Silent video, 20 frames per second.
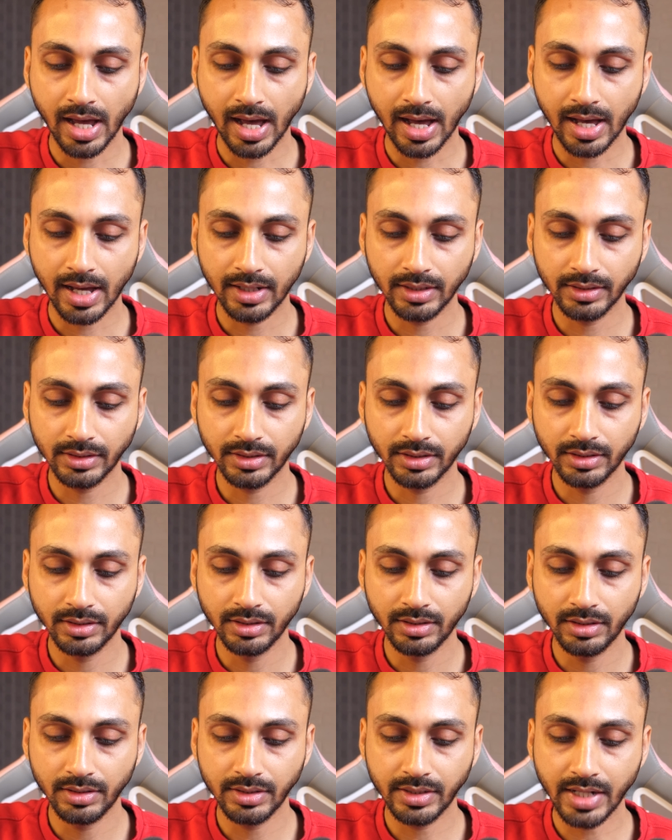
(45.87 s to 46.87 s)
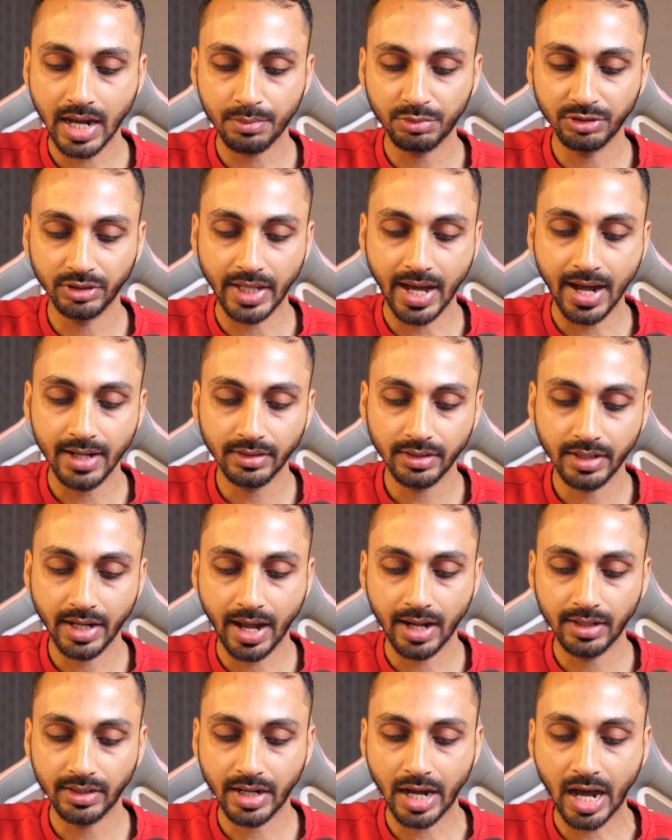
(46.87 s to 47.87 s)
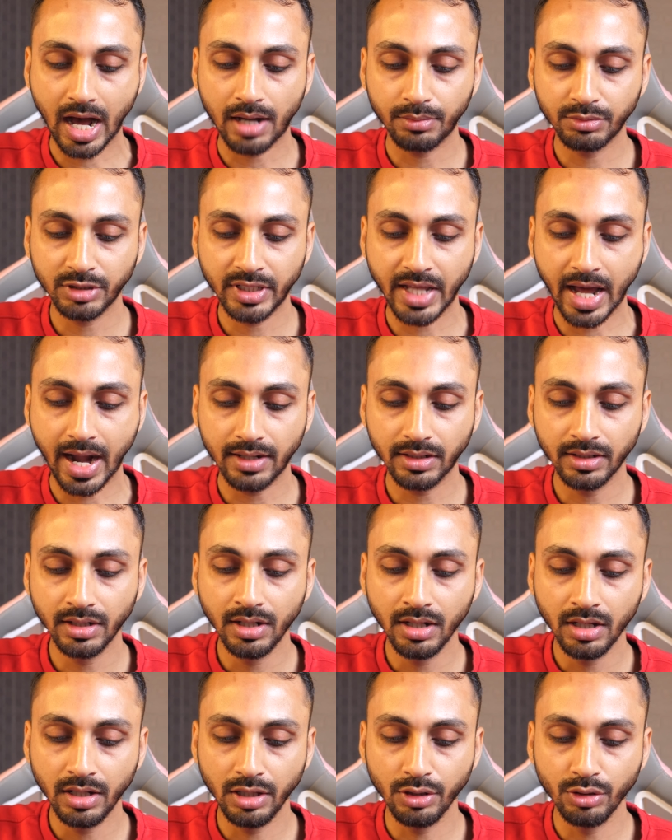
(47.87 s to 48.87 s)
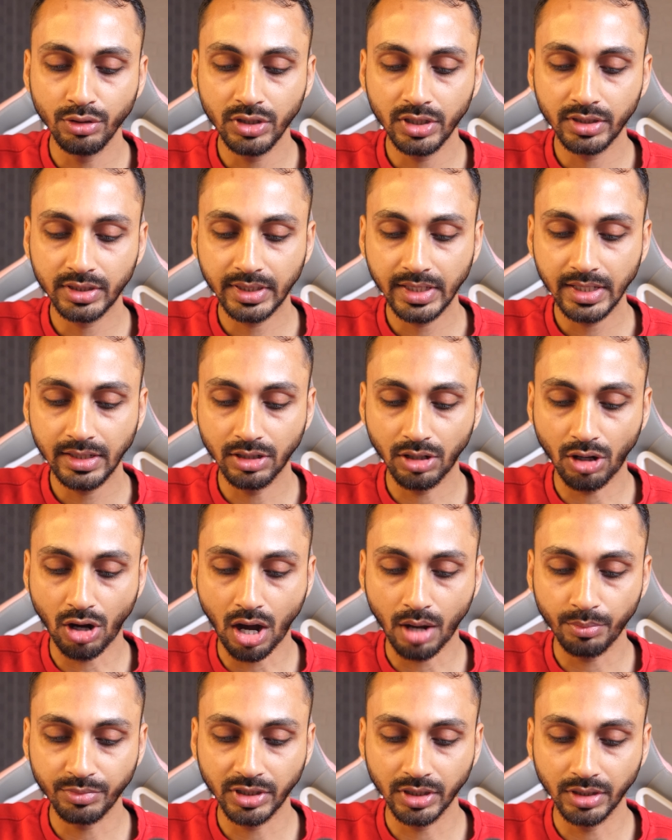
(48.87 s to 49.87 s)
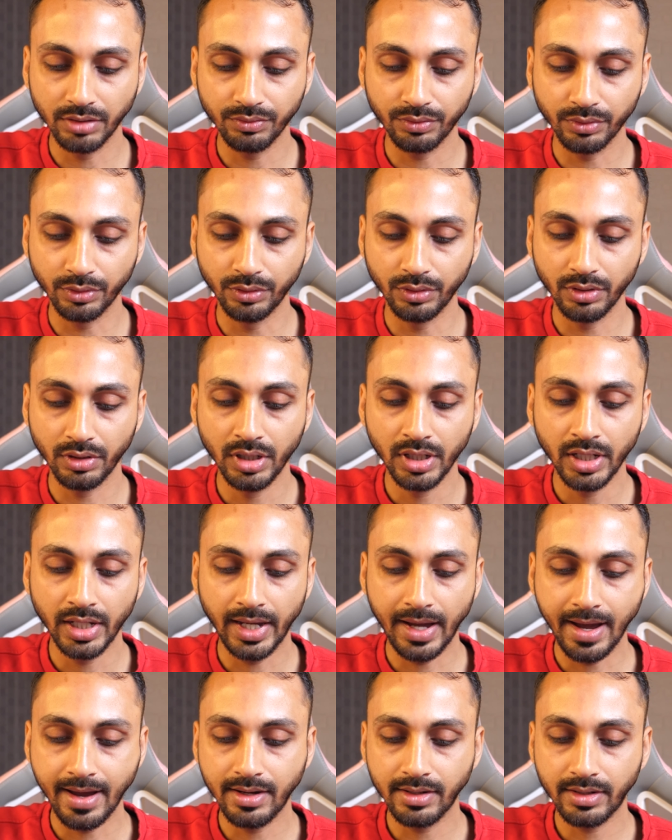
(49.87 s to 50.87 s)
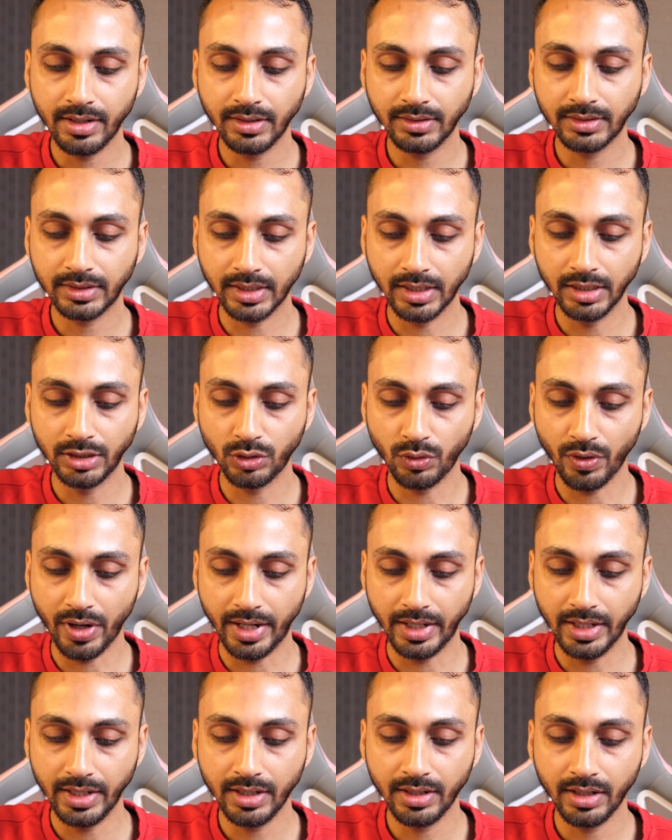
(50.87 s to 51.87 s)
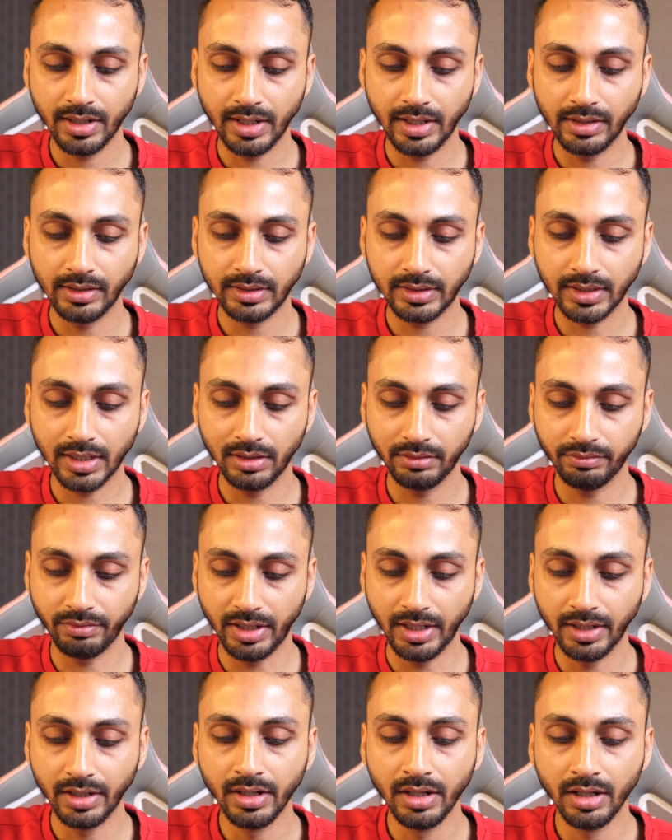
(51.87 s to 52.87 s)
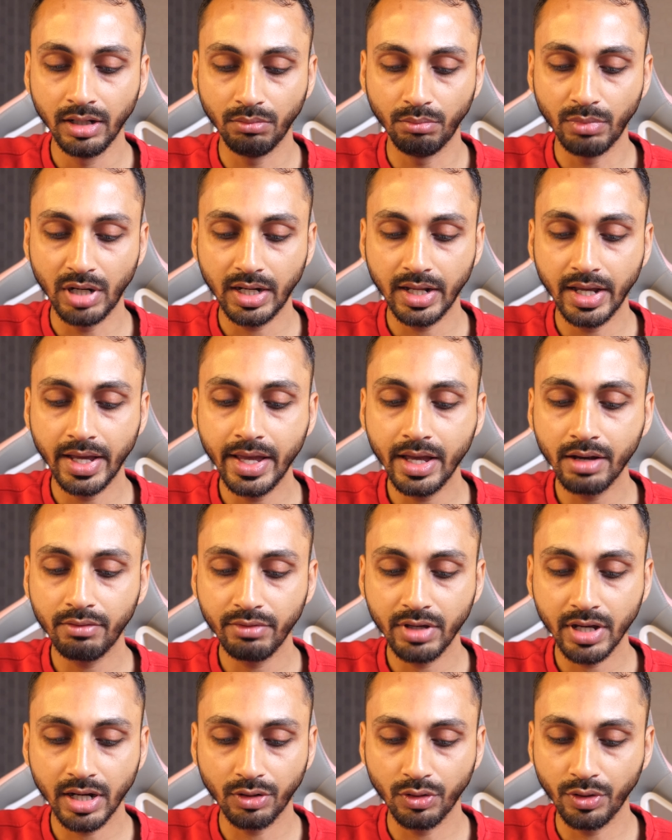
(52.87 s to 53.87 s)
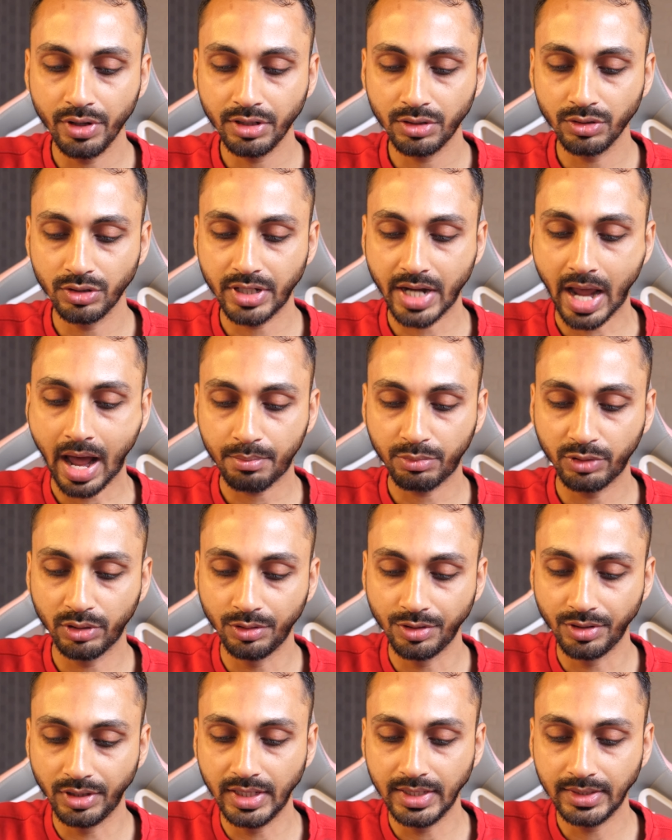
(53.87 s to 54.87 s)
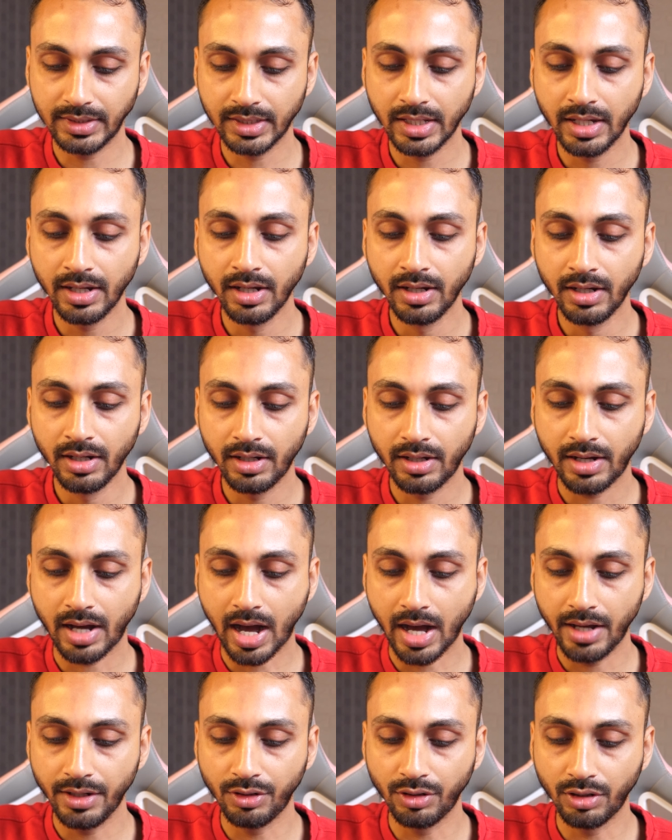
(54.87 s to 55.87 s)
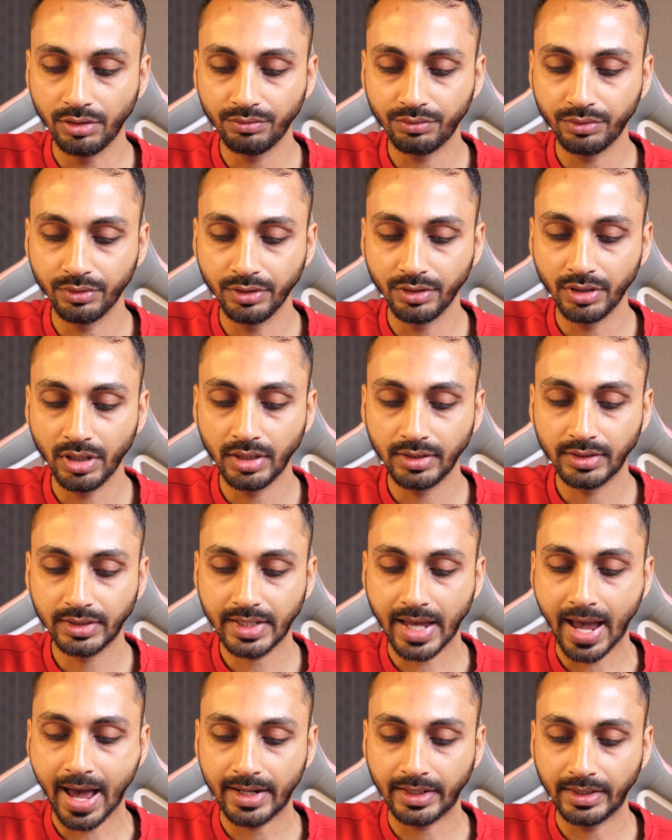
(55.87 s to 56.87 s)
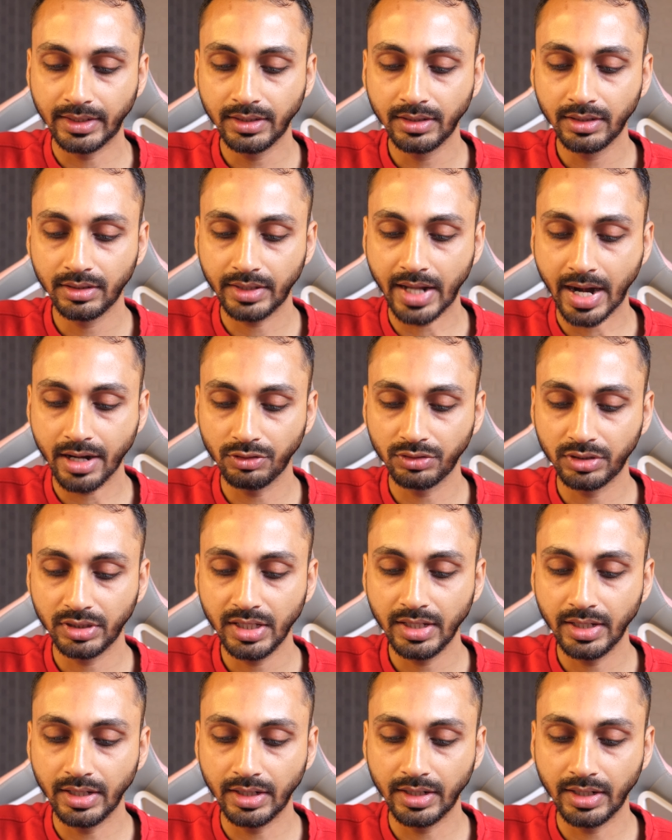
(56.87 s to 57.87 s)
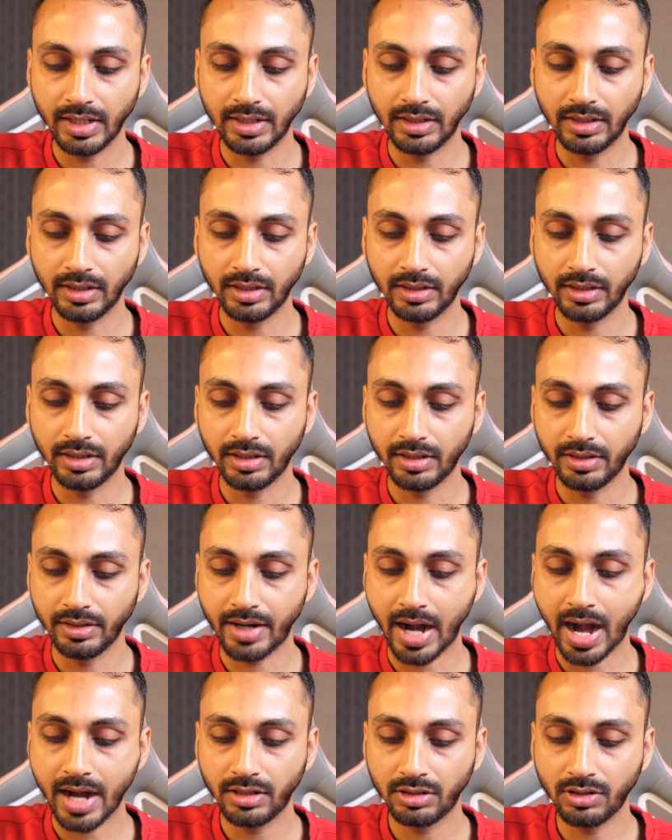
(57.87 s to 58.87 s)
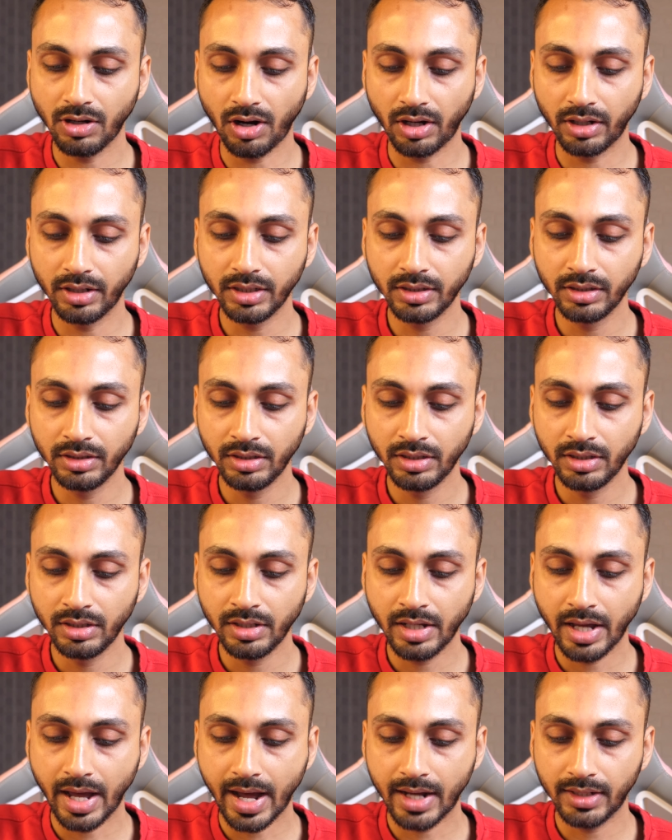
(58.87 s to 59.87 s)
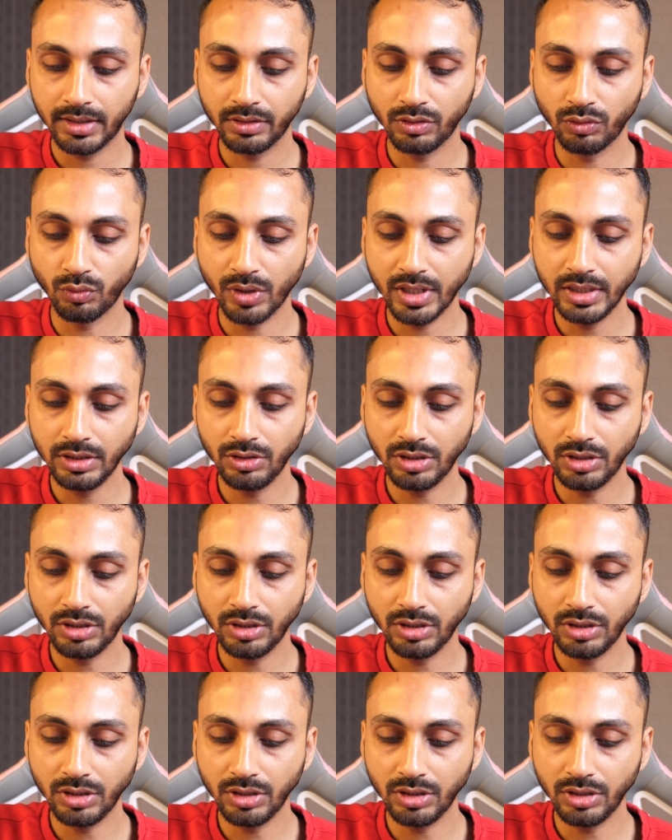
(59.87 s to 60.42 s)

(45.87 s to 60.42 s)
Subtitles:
and tap on that, and after that you will see the option for entering search query in the search field. But here we are going to tap on this icon for scanning that you see here in the right corner, and once